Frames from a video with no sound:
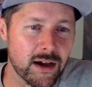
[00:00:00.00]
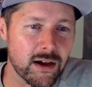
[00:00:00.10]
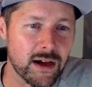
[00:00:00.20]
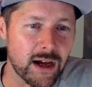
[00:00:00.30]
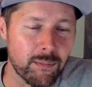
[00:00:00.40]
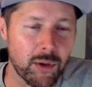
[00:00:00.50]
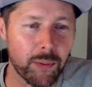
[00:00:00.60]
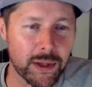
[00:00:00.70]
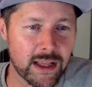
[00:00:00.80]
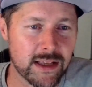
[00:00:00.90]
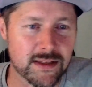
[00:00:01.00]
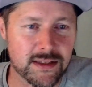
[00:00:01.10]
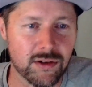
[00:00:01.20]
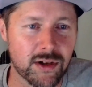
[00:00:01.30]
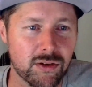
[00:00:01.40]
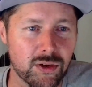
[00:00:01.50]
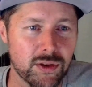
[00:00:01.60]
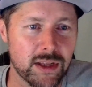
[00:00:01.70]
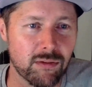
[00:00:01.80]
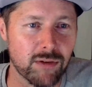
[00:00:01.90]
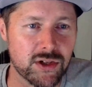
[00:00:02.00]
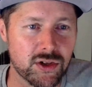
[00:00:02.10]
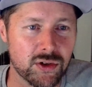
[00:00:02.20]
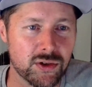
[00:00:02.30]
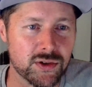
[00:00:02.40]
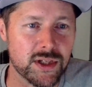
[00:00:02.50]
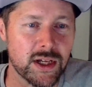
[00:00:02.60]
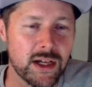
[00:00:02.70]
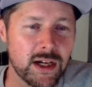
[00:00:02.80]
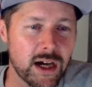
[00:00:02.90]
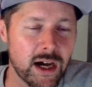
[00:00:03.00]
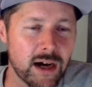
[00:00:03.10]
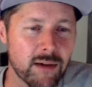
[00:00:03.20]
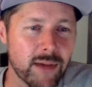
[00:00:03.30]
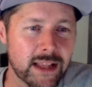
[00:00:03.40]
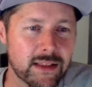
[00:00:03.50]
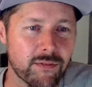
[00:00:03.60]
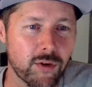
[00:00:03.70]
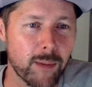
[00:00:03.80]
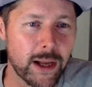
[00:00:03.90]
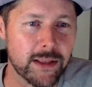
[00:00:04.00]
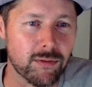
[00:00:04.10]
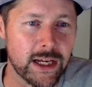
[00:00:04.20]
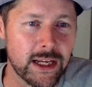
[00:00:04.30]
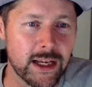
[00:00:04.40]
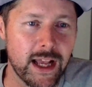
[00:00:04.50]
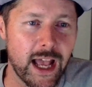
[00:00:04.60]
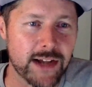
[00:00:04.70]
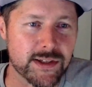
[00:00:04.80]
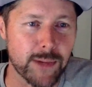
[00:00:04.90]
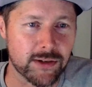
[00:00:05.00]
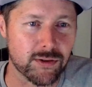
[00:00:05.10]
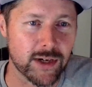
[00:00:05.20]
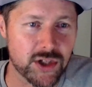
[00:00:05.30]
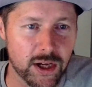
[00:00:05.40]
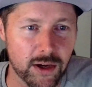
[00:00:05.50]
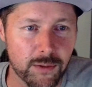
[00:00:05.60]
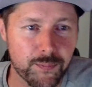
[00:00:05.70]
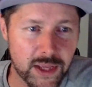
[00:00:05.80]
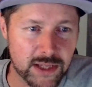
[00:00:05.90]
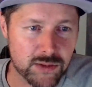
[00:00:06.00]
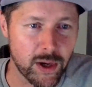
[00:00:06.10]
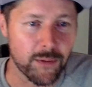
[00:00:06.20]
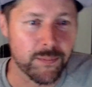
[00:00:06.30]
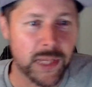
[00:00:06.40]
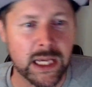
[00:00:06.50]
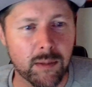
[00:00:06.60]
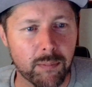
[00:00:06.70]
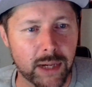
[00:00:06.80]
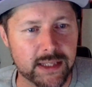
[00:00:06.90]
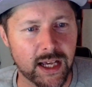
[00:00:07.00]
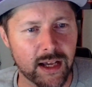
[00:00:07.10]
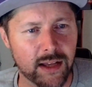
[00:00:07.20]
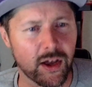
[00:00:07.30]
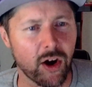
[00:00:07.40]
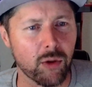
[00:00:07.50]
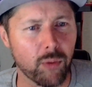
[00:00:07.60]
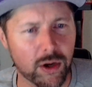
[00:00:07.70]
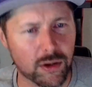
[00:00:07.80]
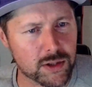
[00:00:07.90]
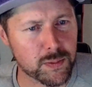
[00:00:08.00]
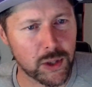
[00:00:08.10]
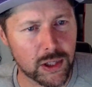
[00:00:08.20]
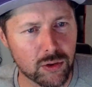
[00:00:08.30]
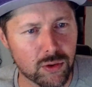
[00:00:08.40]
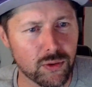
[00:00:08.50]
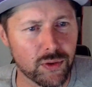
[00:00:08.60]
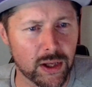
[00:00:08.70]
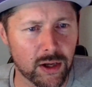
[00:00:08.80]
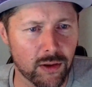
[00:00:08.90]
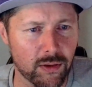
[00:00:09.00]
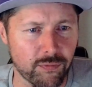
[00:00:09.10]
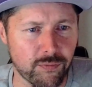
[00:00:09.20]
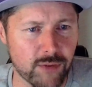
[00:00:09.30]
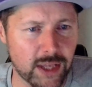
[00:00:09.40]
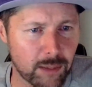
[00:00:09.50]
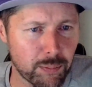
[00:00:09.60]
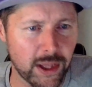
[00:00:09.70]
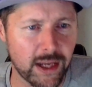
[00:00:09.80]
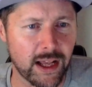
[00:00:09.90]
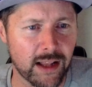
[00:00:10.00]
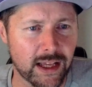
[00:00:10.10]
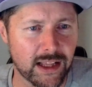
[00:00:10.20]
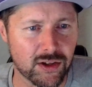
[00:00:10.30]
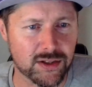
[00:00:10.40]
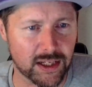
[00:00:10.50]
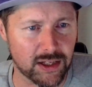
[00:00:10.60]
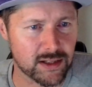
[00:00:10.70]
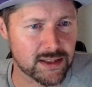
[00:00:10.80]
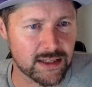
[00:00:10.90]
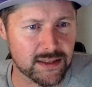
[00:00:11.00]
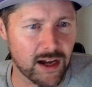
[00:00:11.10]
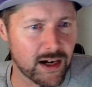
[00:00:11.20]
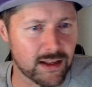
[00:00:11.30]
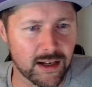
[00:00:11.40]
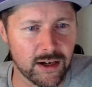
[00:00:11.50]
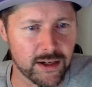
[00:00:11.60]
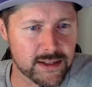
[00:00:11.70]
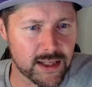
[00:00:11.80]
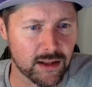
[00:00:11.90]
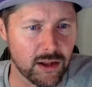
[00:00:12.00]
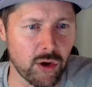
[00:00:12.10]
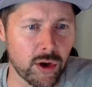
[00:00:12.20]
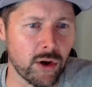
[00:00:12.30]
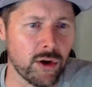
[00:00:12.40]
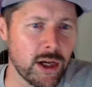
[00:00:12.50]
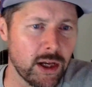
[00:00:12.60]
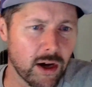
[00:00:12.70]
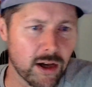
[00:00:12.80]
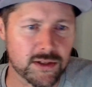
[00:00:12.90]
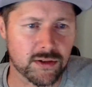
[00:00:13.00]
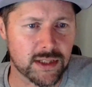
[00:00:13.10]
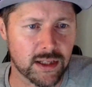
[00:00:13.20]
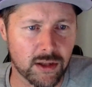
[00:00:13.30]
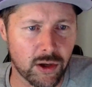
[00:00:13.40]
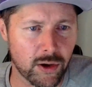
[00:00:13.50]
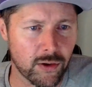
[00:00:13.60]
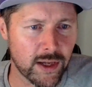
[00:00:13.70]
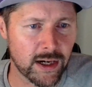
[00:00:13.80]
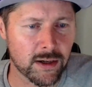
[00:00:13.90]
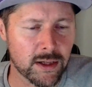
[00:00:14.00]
I'm hoping they still include the originals at the 4 by 3 aspect ratio as well. But the artwork looks pretty cool. You know, the kick plate, looks like you can see Sonic there. You can see a logo. Also see a logo there